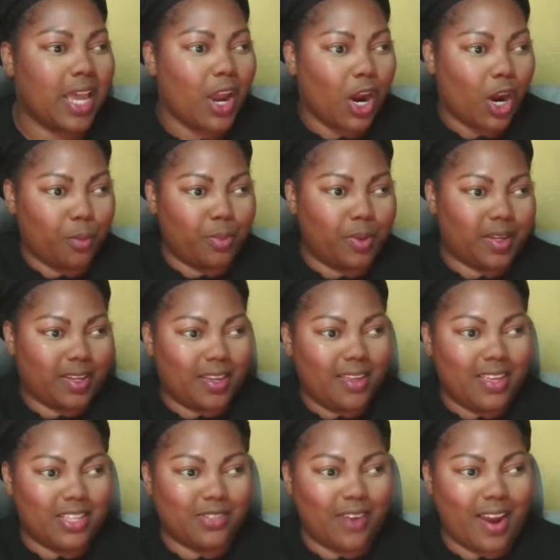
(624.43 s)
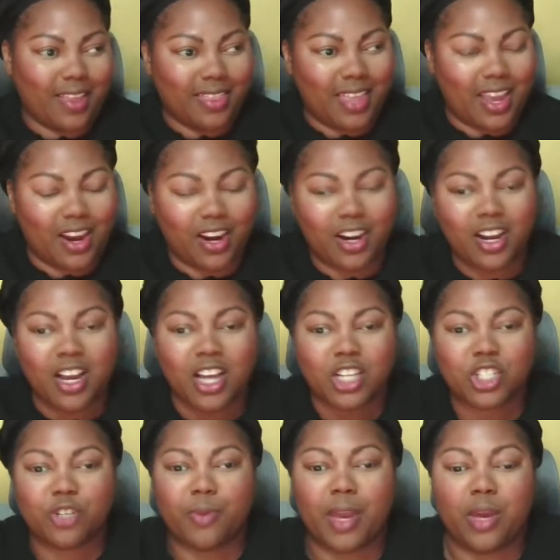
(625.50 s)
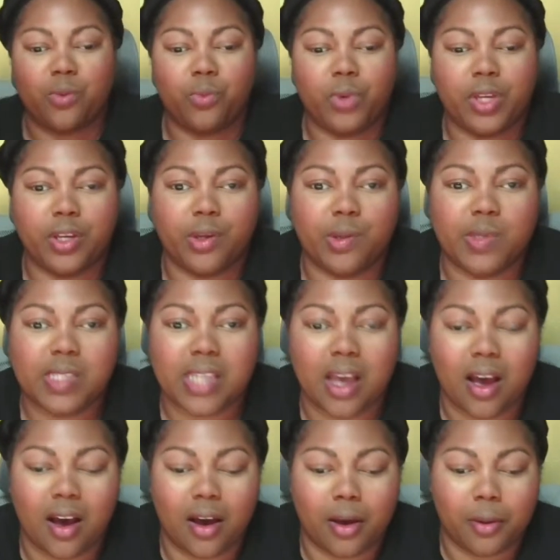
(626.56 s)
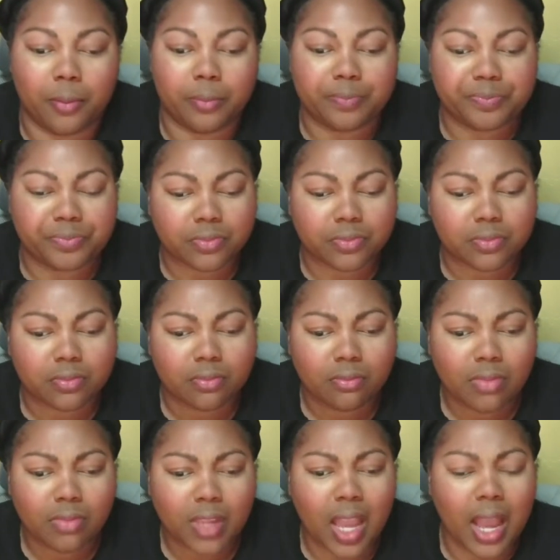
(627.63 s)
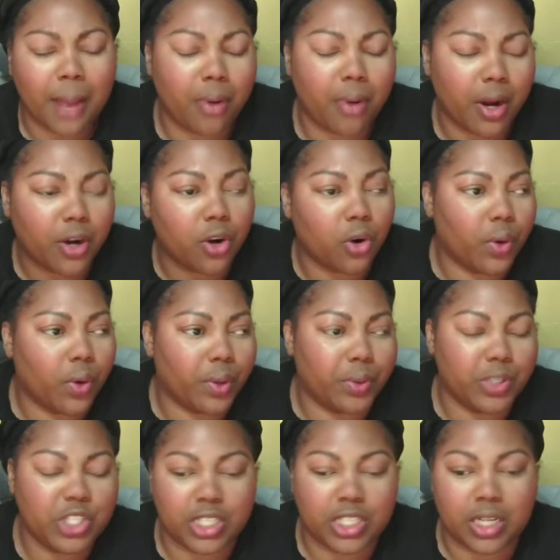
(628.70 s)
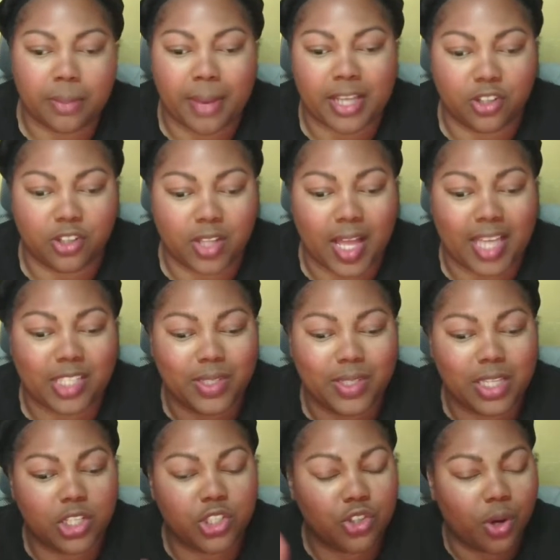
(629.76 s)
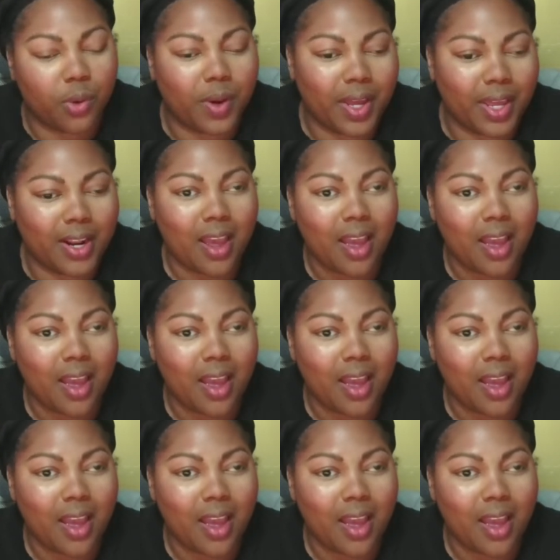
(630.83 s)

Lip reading: Her book is right there, Tremaine Wills. I brought her on and she did a masterclass. So I said, you know what?